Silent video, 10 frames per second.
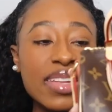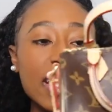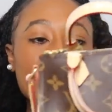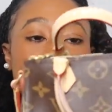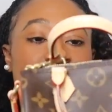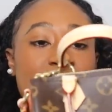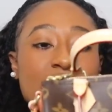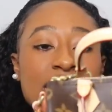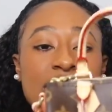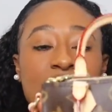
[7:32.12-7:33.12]
this
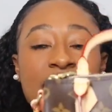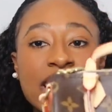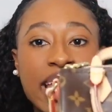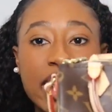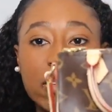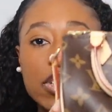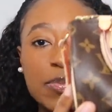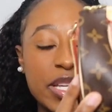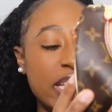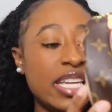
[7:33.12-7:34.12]
is the Nano
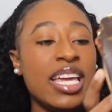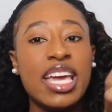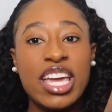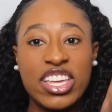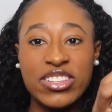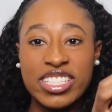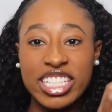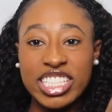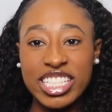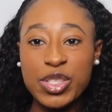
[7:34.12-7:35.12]
Speedy. You
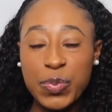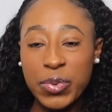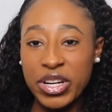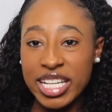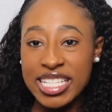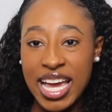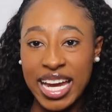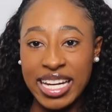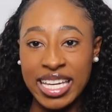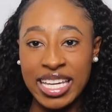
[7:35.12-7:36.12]
see she's pretty
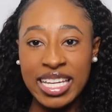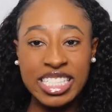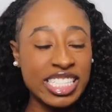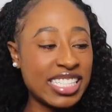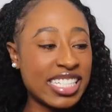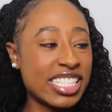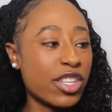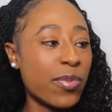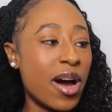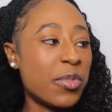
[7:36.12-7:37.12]
tiny. She sits in
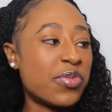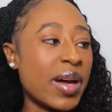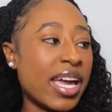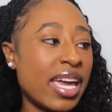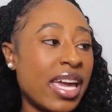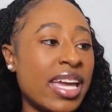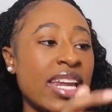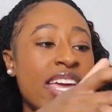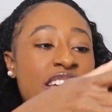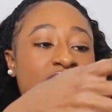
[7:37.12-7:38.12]
the palm of my
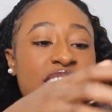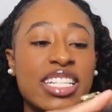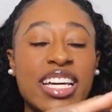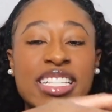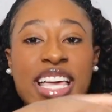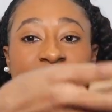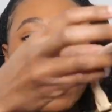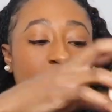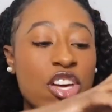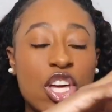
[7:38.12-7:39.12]
hand. She does
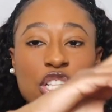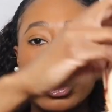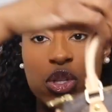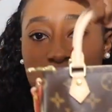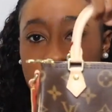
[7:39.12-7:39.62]
have two